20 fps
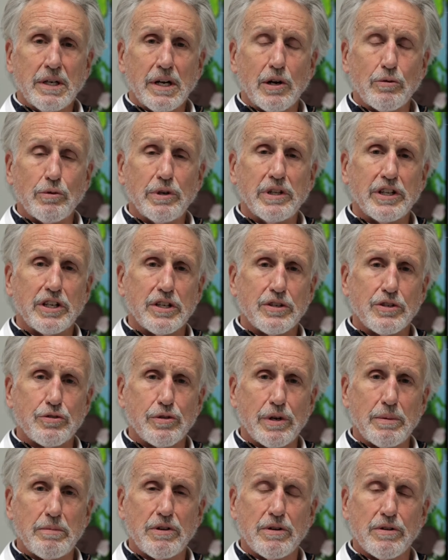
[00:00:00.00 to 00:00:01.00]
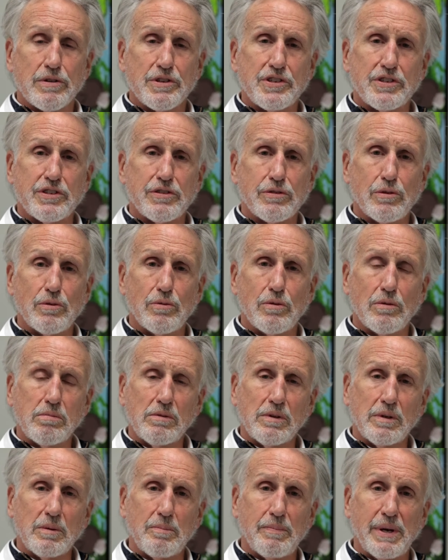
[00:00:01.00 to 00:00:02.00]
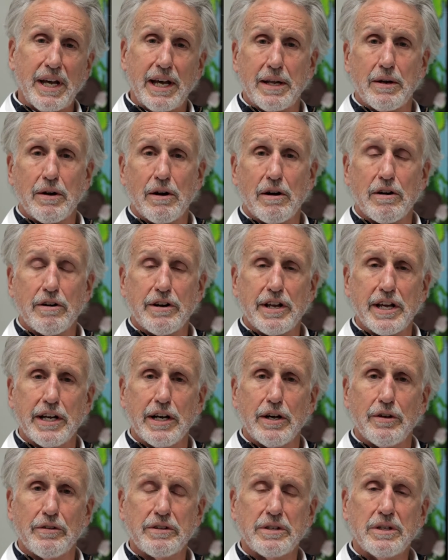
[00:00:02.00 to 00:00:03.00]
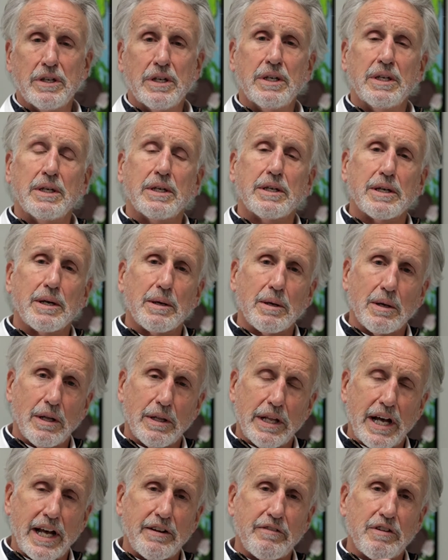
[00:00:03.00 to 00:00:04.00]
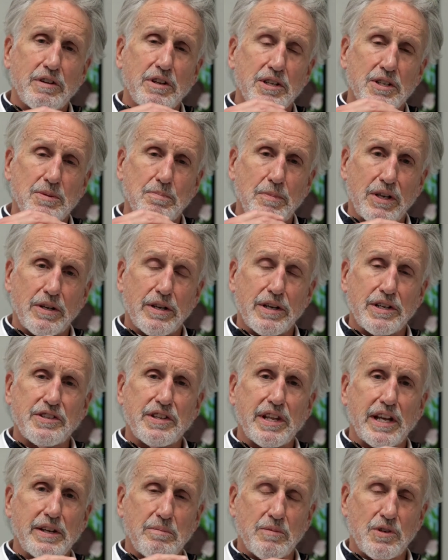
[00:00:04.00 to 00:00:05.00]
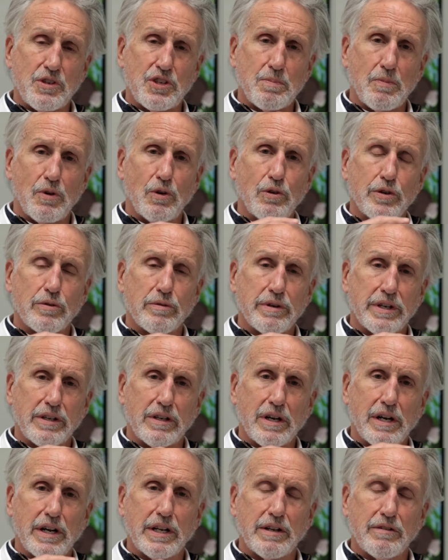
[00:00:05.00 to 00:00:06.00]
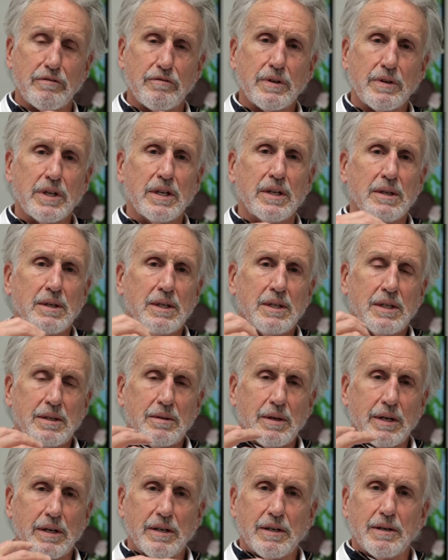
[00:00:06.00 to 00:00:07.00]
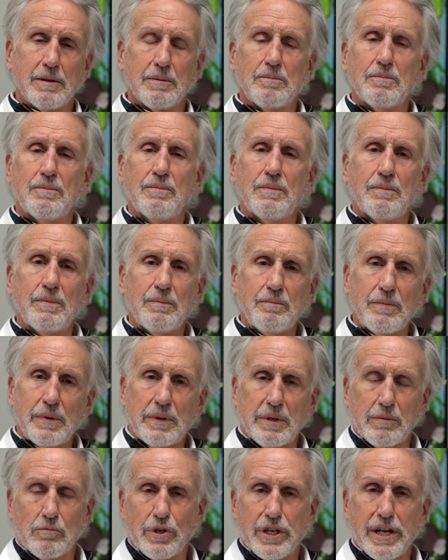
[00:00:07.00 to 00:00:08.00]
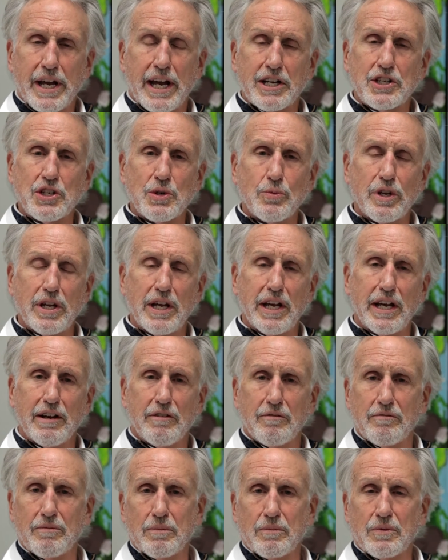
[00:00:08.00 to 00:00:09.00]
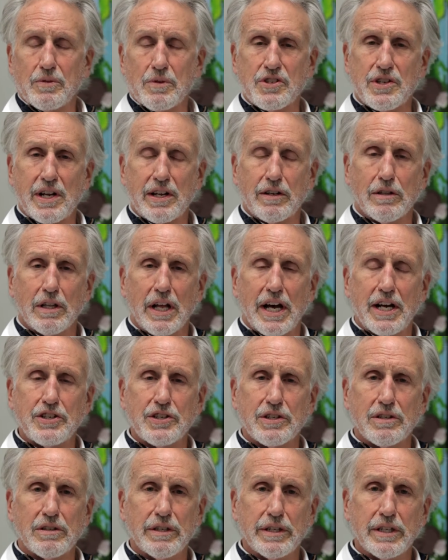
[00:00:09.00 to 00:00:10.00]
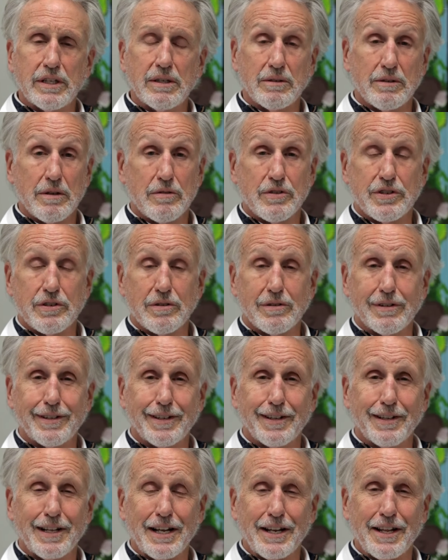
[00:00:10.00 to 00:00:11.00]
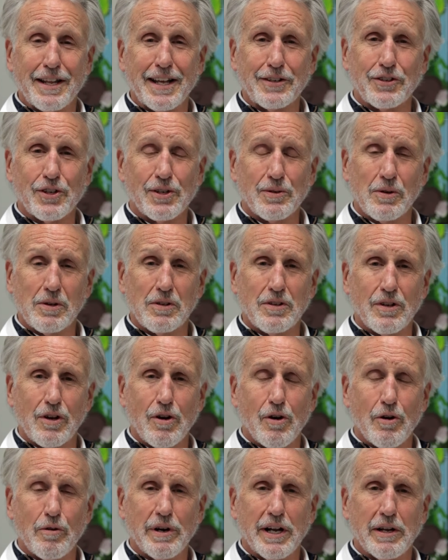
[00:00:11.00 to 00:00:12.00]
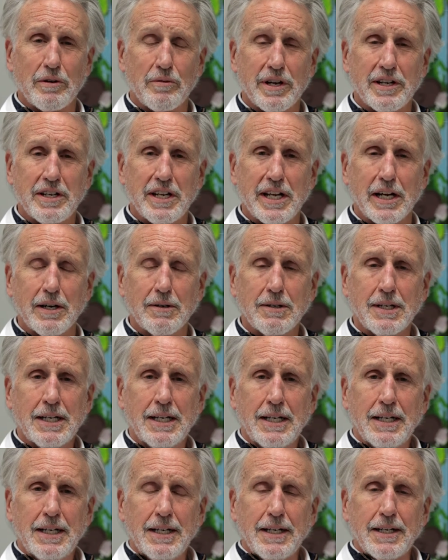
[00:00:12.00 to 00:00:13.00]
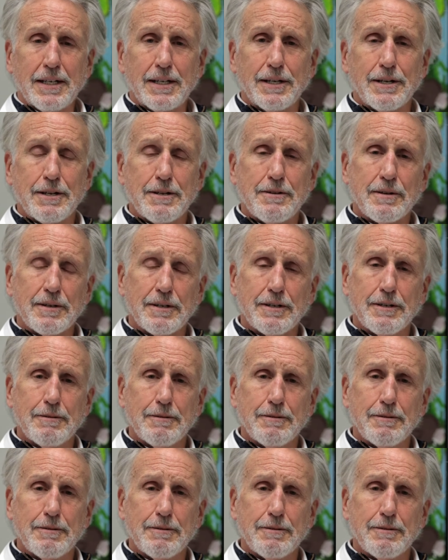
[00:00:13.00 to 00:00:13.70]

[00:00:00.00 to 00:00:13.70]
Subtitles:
are really contributors to bad heart health. A lot of it is because that smoldering kind of reaction we have psychologically, and there's certainly a lot of that to go around right now. And